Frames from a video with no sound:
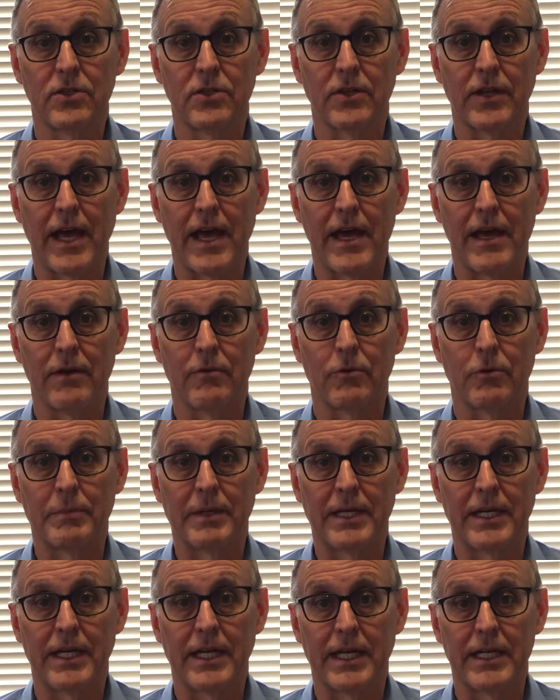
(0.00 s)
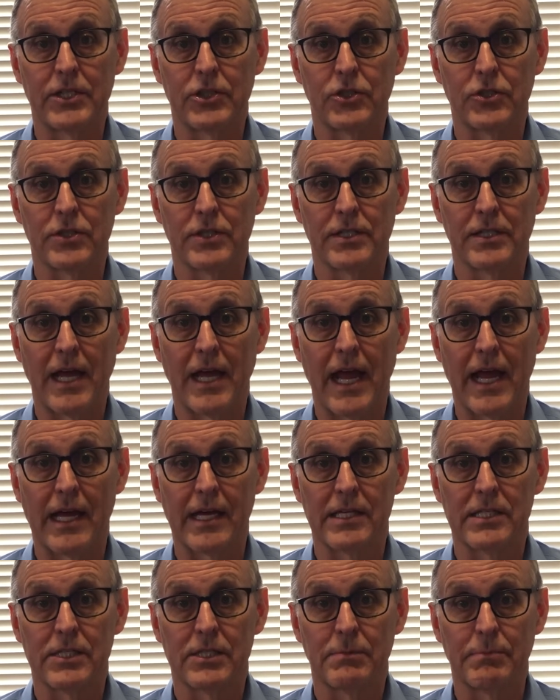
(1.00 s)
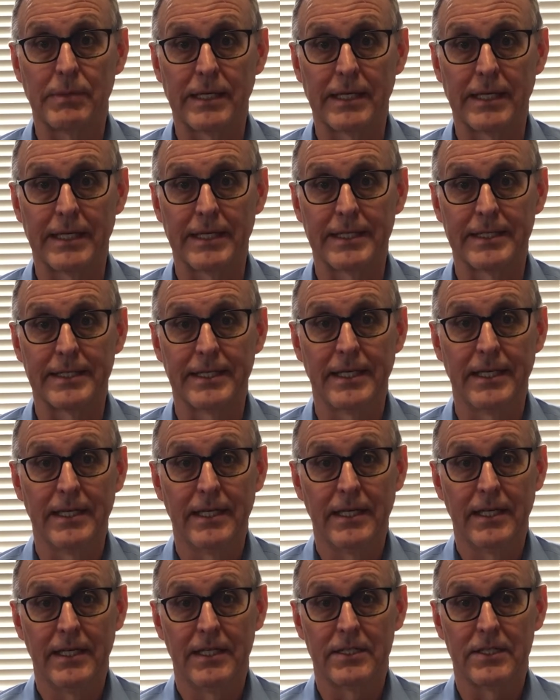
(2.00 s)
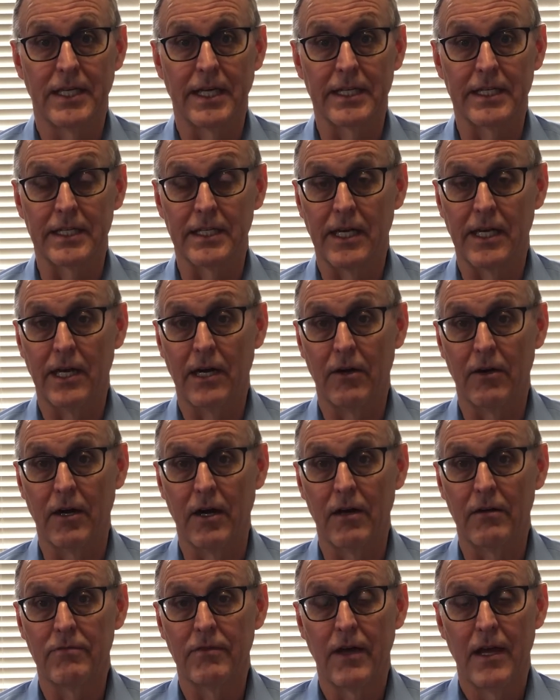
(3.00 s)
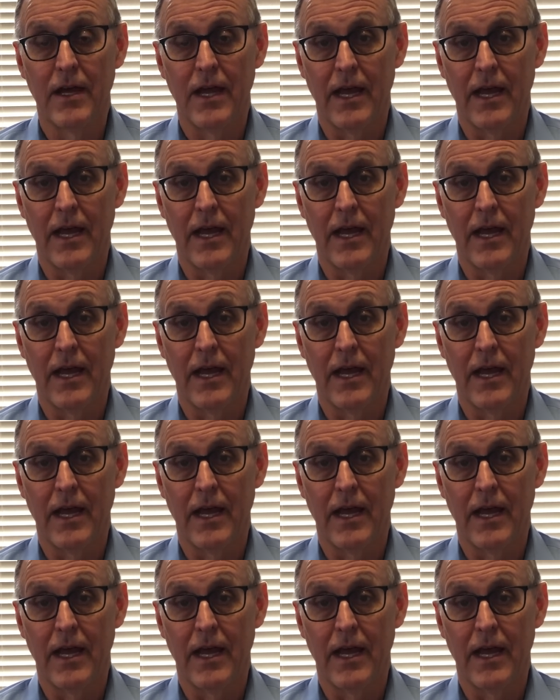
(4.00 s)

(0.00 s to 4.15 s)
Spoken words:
that remediation has been taken care of.